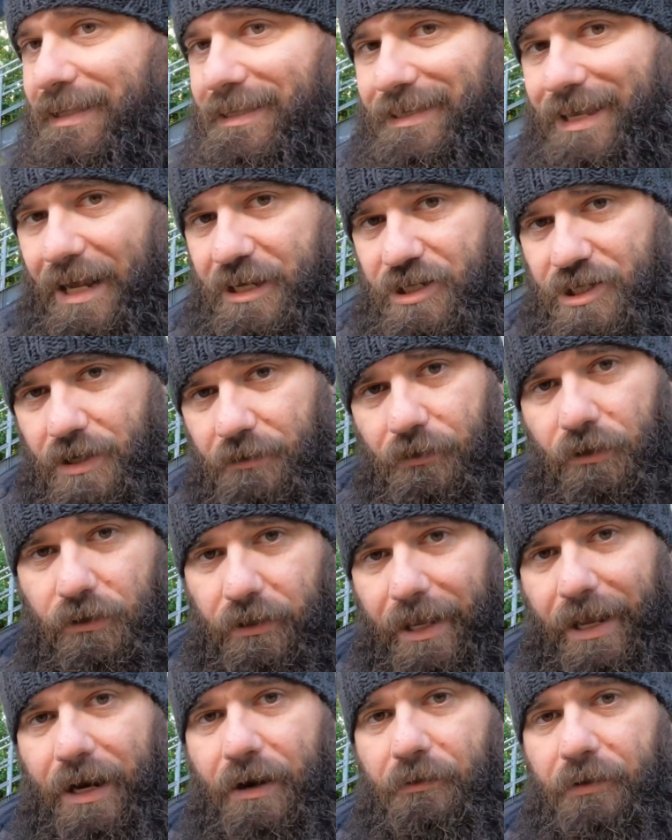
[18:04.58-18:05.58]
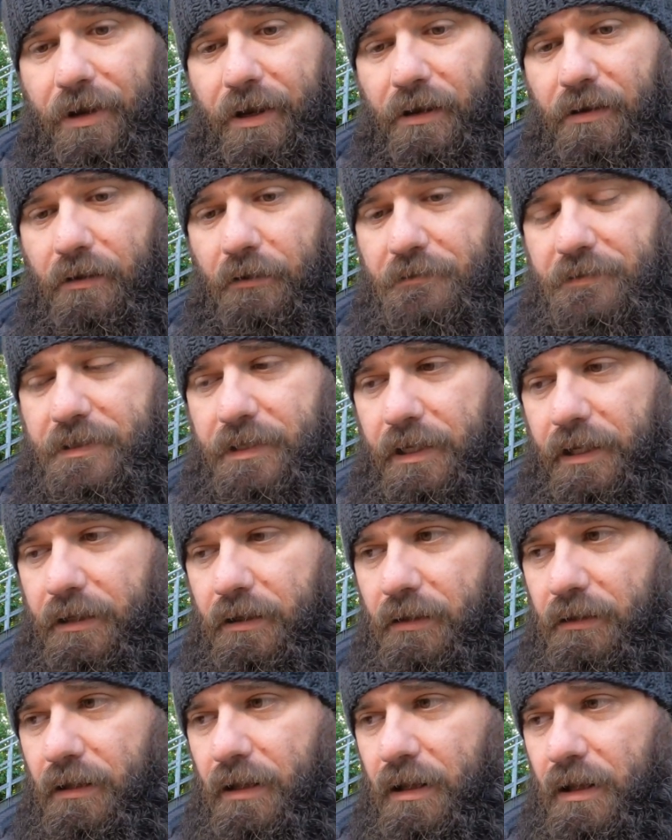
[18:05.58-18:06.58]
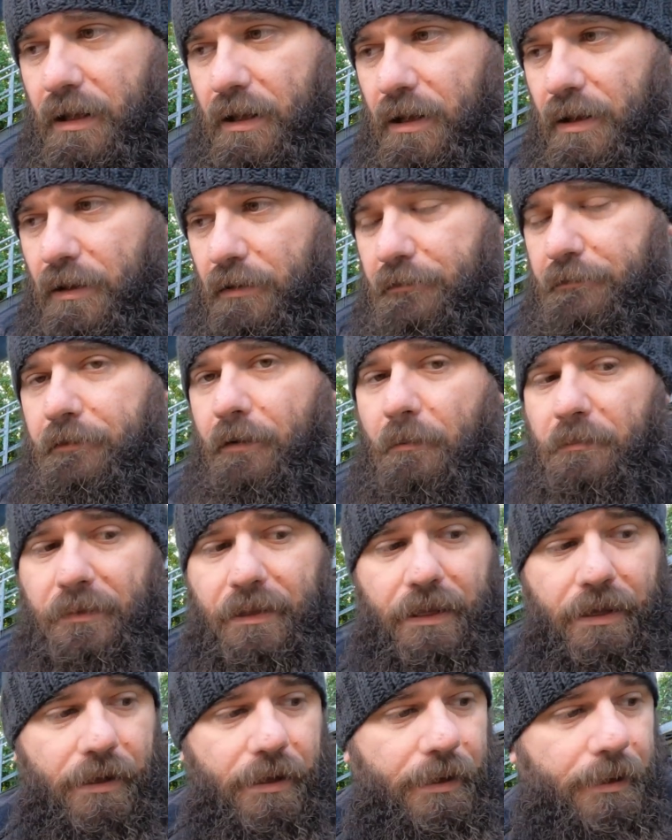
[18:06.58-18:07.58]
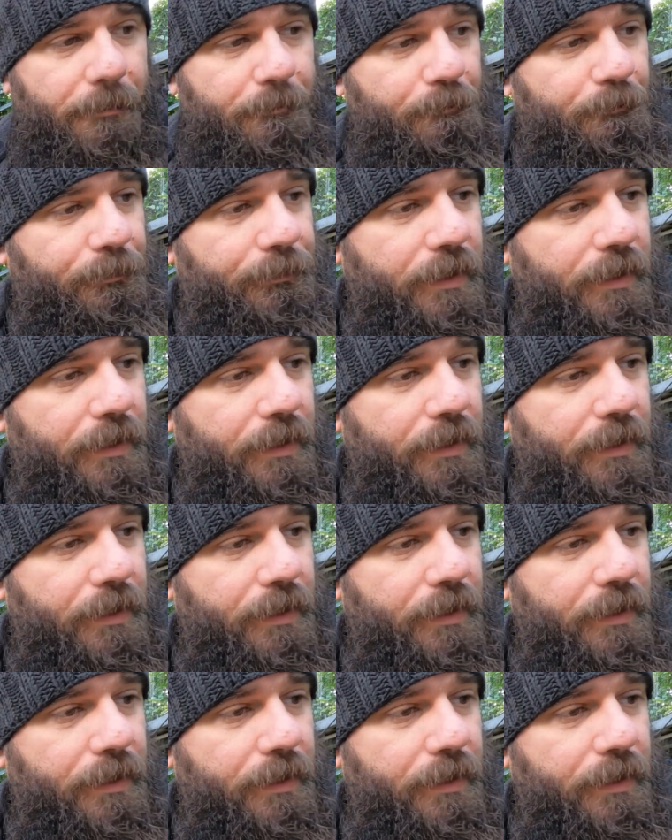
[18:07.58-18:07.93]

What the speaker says: detachable area of silicone from the